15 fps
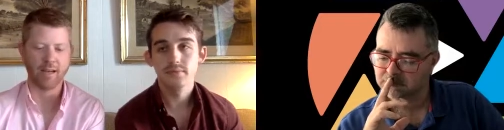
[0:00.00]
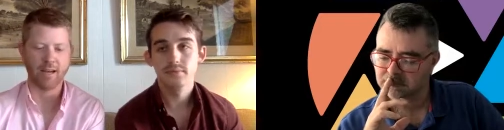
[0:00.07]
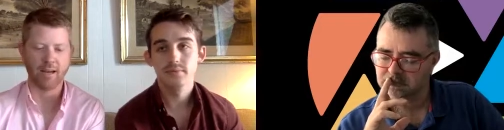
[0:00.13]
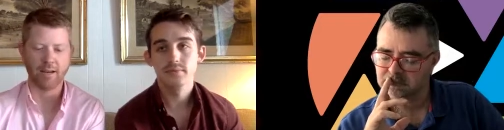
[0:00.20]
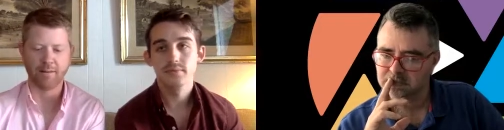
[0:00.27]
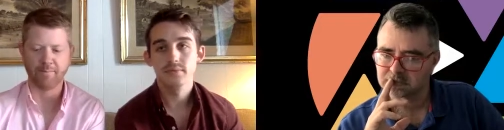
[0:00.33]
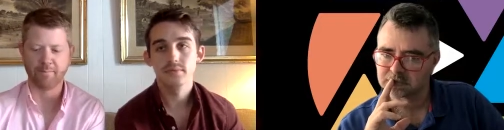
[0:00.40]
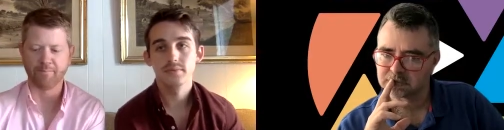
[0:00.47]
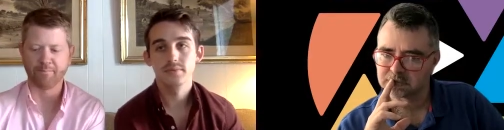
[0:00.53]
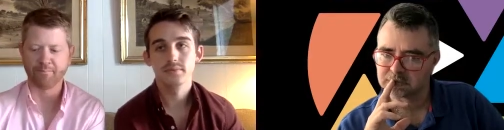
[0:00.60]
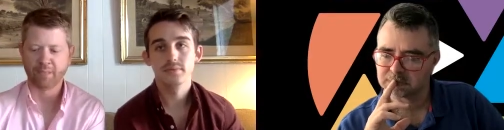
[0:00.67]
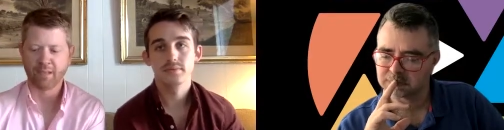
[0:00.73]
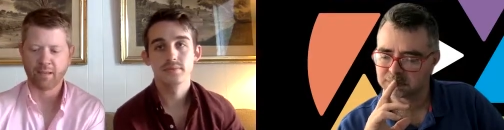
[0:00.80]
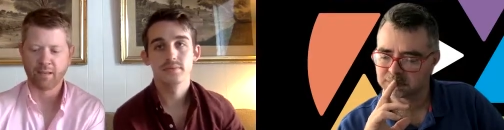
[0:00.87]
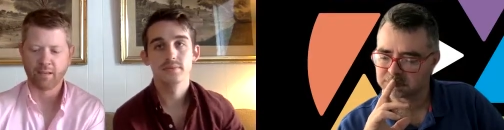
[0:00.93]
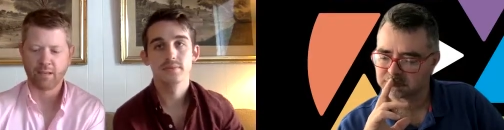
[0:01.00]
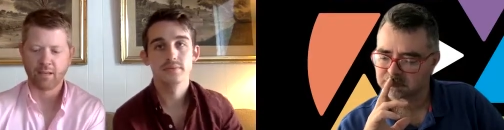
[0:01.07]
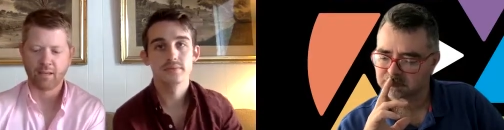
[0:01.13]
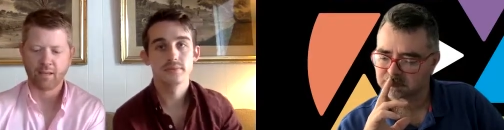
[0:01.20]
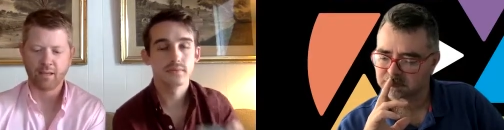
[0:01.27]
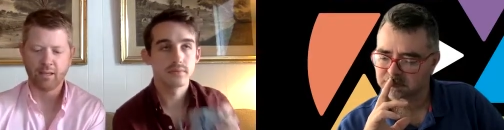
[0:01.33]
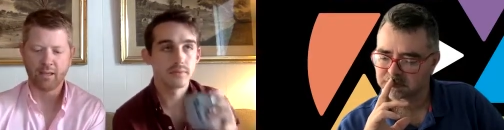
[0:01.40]
Speaker 1: um
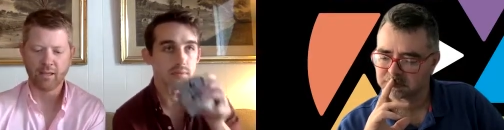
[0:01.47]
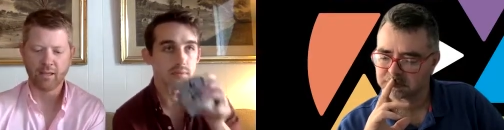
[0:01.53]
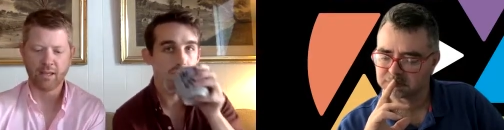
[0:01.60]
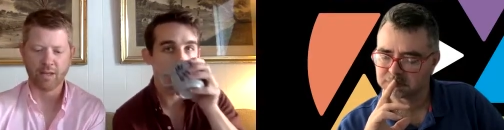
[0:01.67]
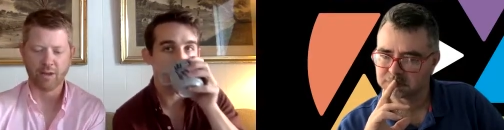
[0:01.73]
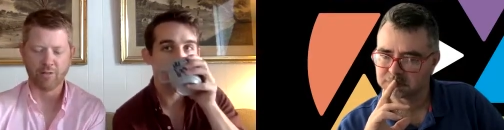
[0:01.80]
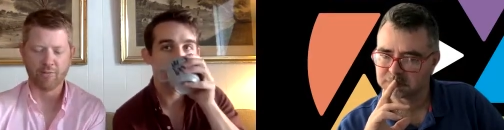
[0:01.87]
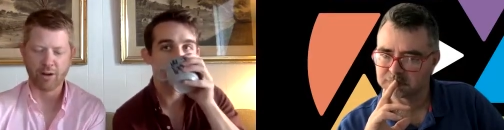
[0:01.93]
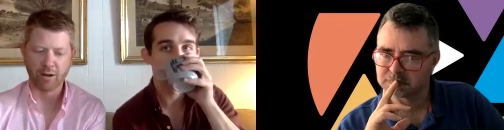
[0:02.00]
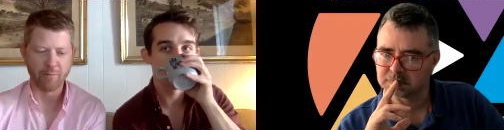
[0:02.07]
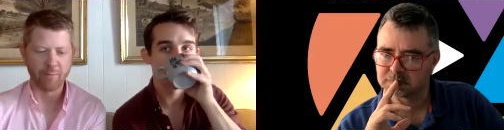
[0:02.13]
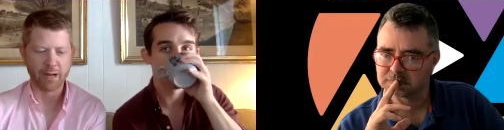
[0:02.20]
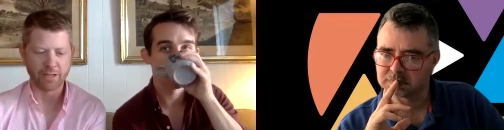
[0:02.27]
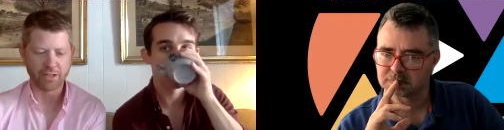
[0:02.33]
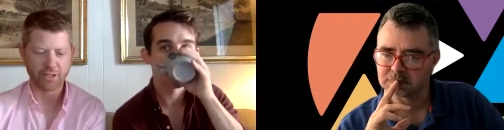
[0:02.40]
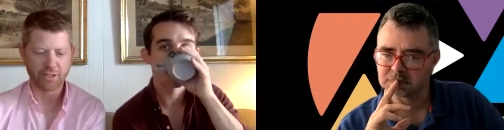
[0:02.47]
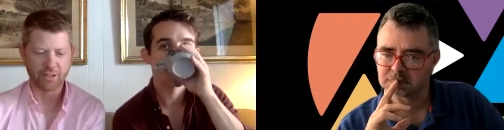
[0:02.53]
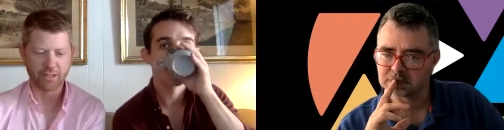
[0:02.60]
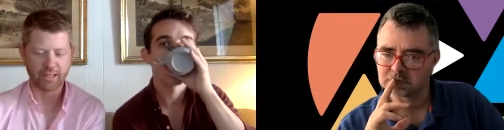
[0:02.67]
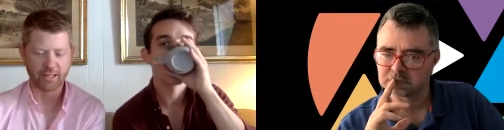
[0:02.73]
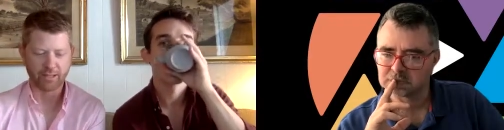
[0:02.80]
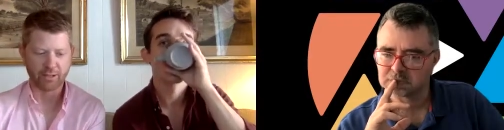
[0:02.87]
you know very much
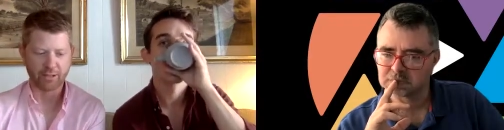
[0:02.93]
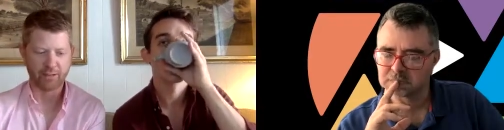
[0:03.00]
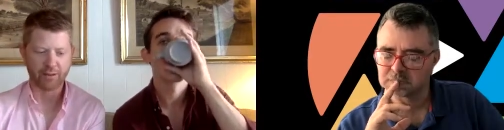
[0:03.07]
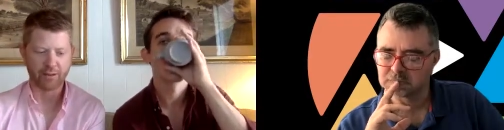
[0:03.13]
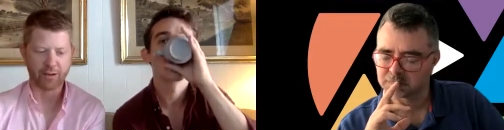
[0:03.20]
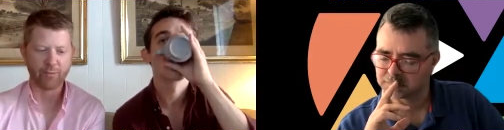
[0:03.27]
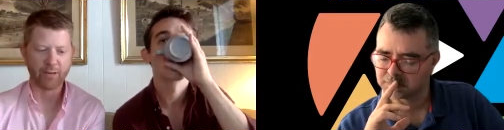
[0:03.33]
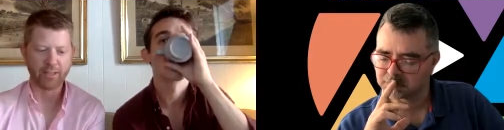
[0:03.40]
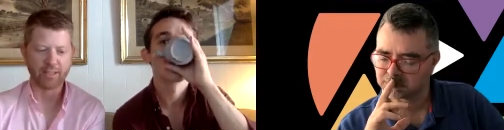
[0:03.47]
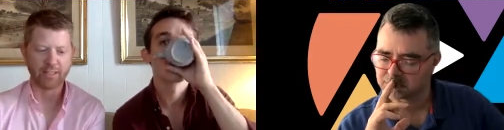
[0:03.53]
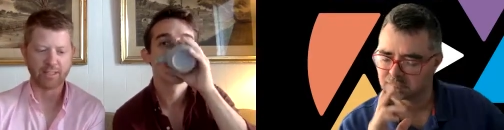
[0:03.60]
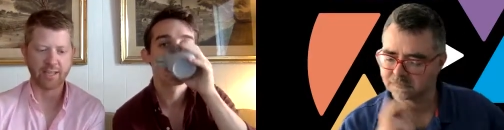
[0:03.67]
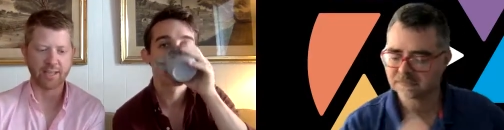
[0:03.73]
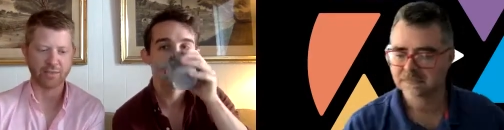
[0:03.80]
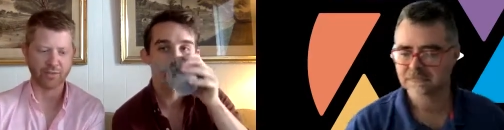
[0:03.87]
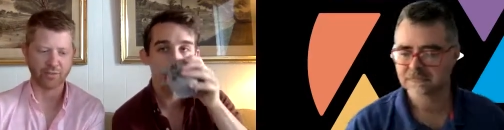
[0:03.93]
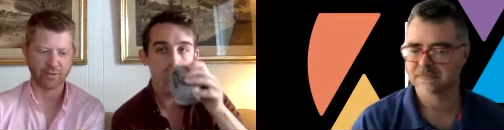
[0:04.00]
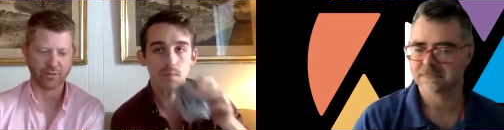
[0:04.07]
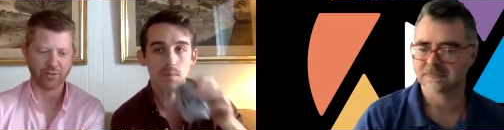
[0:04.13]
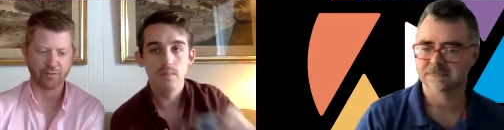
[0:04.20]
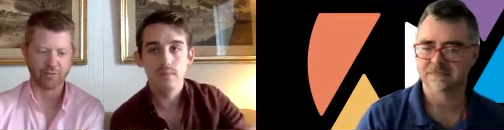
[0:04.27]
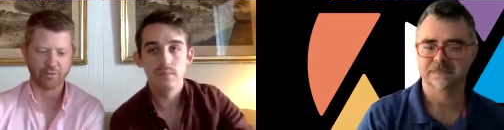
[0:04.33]
like sort of a
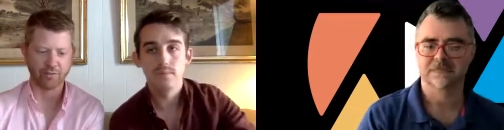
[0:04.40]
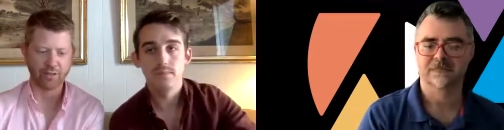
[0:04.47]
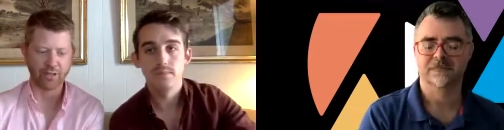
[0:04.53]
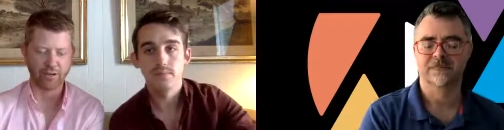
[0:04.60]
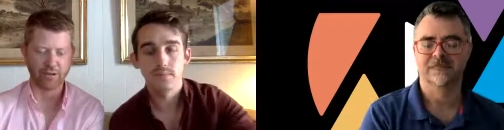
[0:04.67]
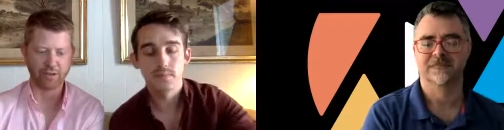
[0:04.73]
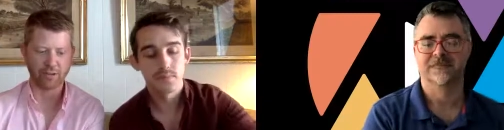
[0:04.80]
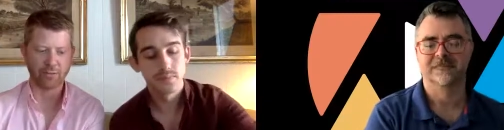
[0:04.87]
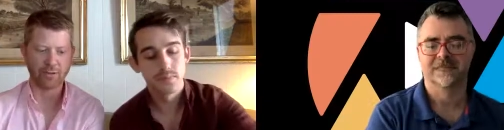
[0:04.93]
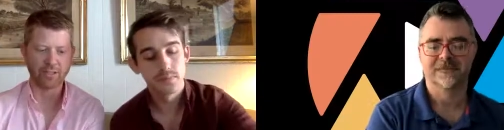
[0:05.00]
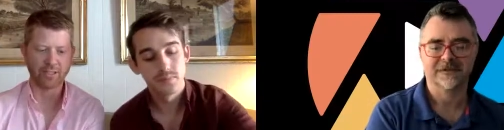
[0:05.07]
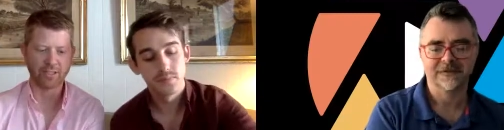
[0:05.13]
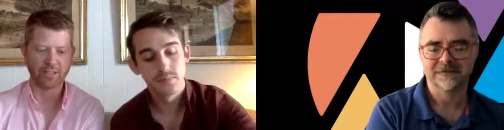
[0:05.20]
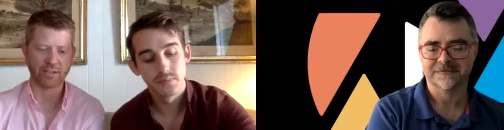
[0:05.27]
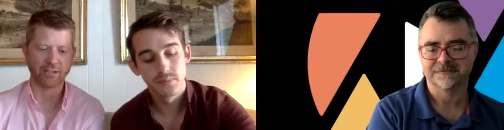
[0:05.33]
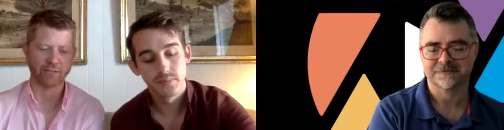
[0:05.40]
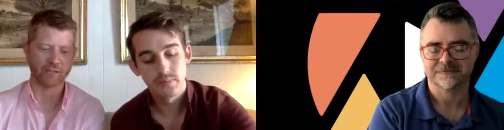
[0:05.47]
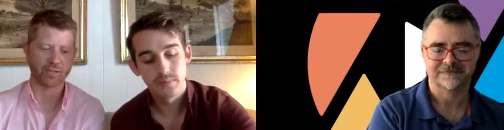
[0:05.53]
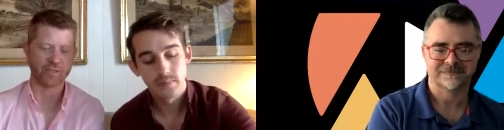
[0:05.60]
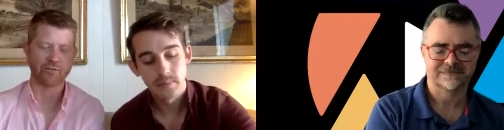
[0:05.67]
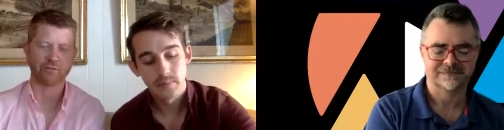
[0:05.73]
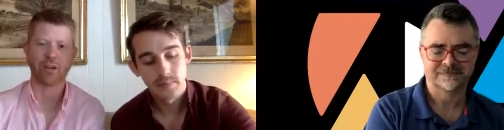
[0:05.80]
quintessential you know the quintessential
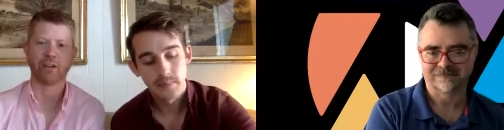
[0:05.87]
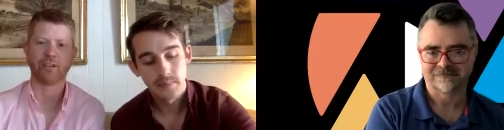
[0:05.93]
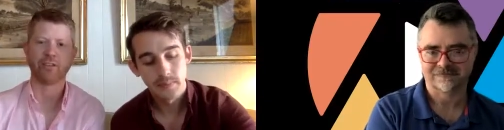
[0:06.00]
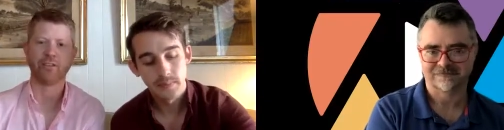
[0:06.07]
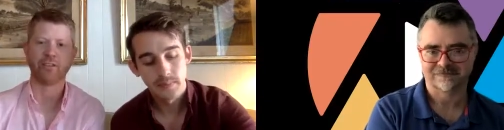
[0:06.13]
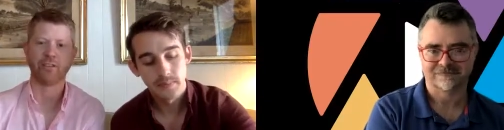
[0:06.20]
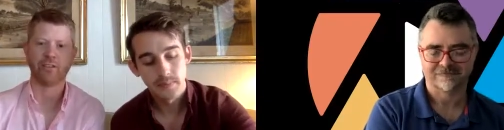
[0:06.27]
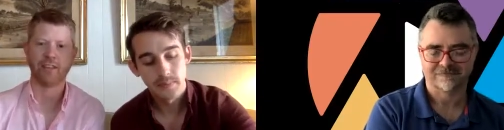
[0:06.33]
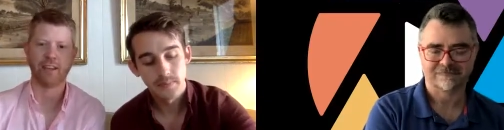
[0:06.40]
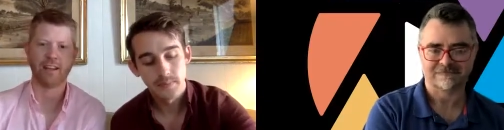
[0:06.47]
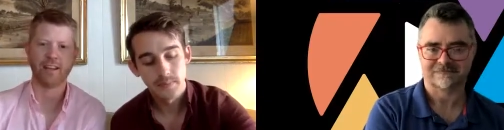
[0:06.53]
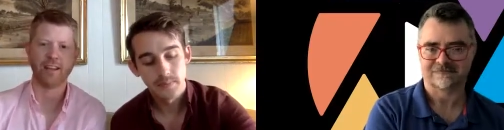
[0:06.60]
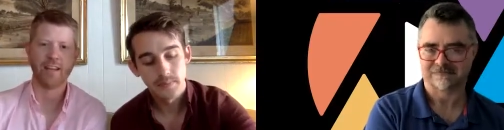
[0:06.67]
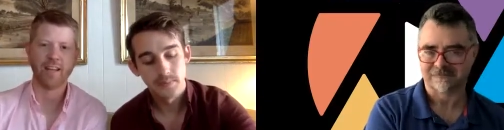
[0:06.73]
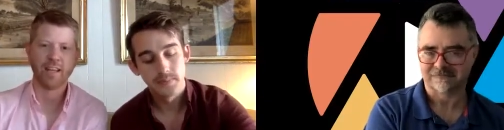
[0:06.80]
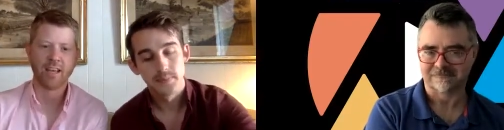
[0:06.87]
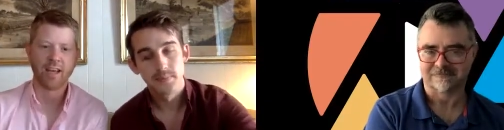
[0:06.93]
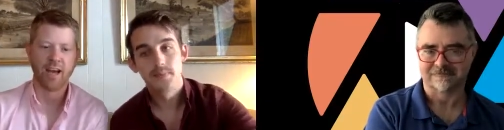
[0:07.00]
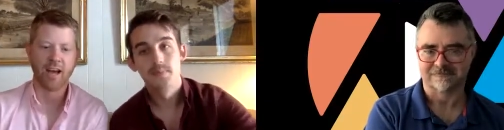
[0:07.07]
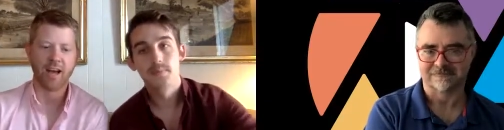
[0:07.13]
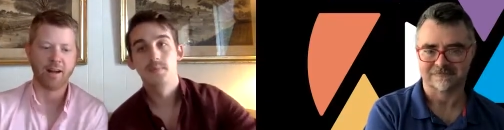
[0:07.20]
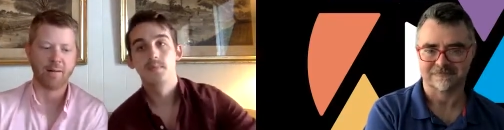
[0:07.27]
struggle that
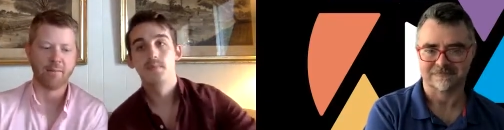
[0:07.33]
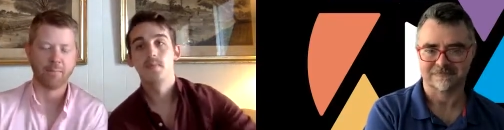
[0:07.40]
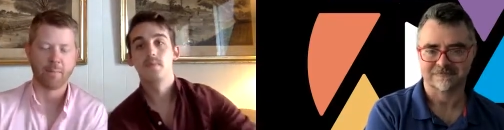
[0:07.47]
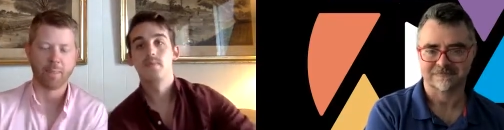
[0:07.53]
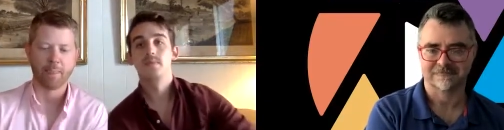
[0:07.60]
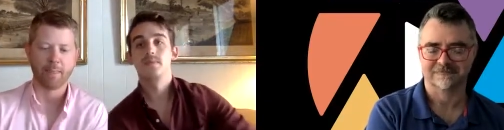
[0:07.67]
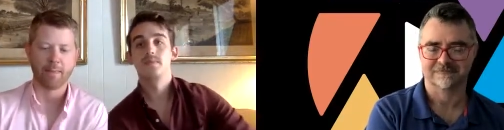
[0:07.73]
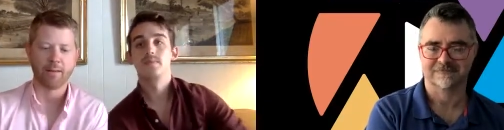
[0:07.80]
um